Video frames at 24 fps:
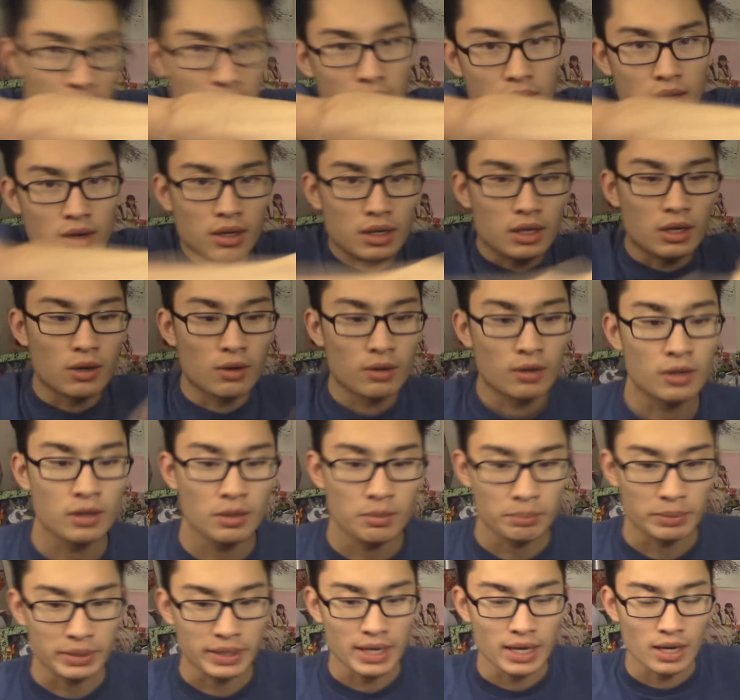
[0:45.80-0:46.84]

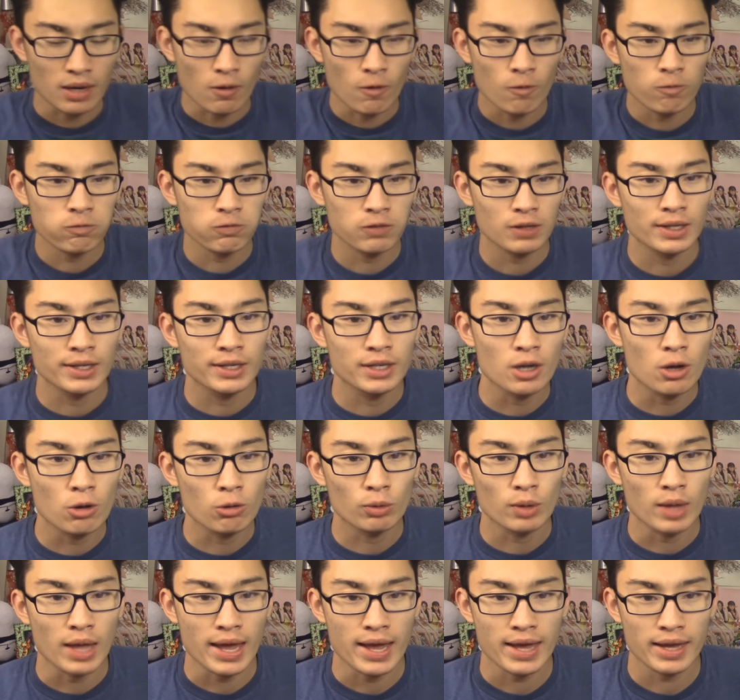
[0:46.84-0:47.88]
But yeah, hopefully no
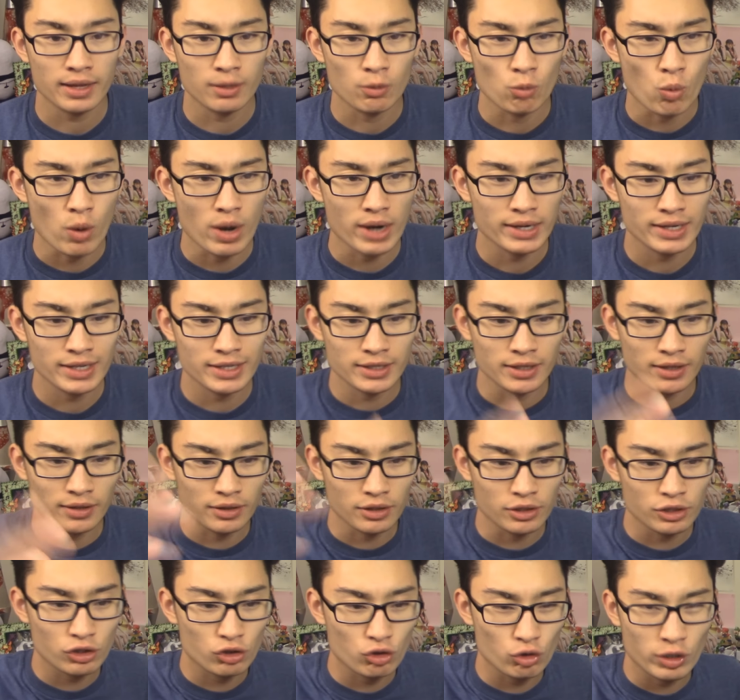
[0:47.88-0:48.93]
lag. Wendy's on
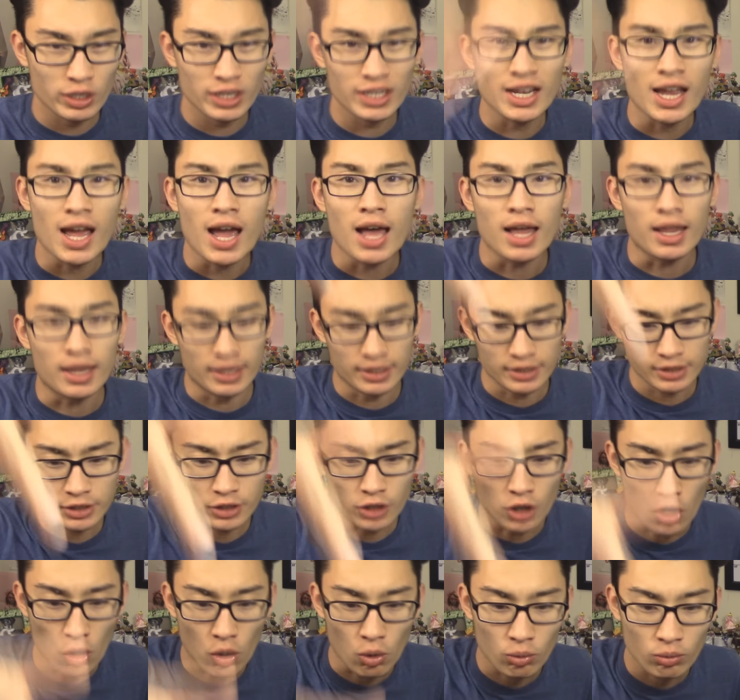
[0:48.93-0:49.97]
the screen. Let's
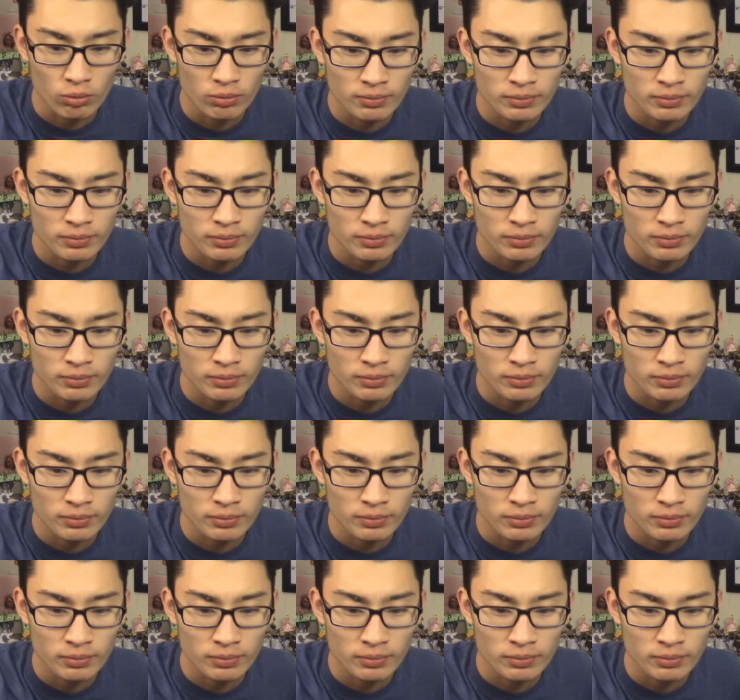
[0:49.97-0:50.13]
go.